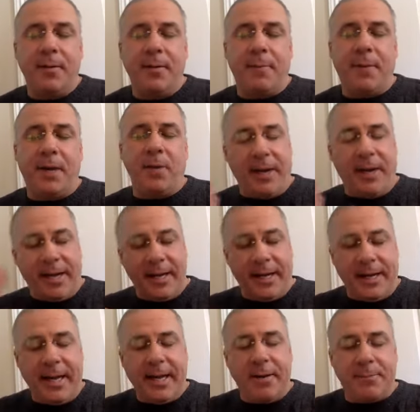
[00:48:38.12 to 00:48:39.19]
But we can,
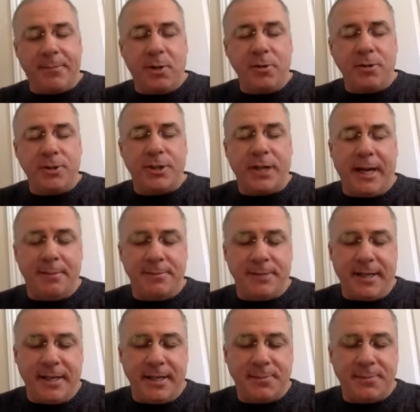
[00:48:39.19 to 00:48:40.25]
again, approach
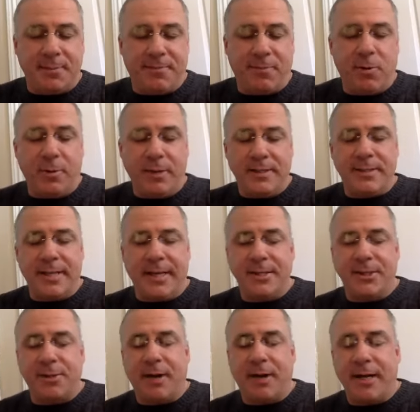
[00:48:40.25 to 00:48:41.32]
emptiness before we see
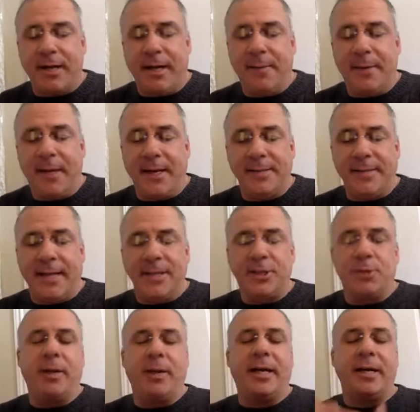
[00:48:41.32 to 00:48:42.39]
it directly in
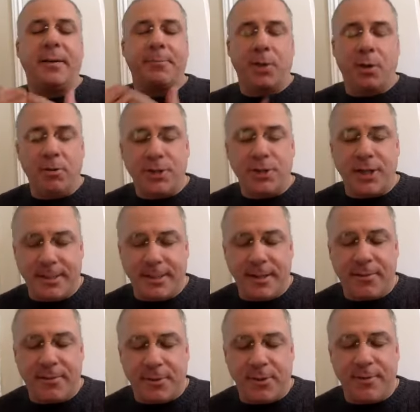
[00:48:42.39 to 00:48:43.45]
meditation. We can approach it
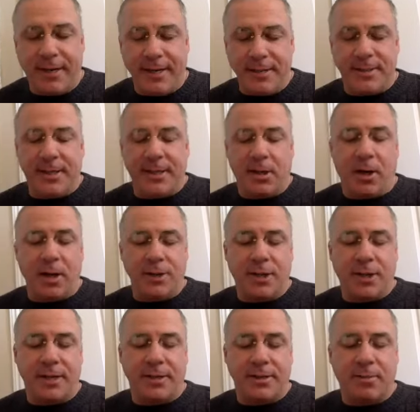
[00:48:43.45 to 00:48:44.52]
through reason and
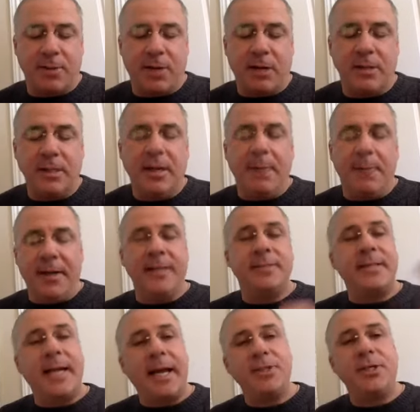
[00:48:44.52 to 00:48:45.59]
logic as well. But
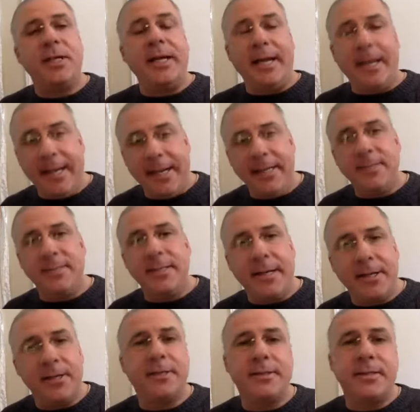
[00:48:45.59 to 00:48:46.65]
it's actually
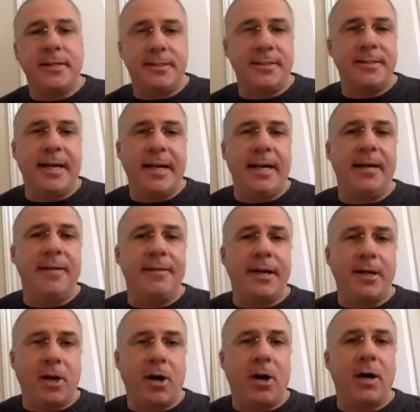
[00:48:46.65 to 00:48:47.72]
easier to see
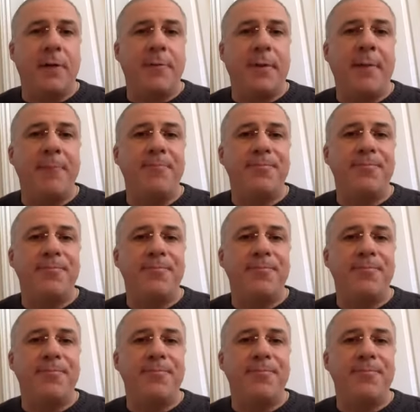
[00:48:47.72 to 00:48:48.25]
than karma.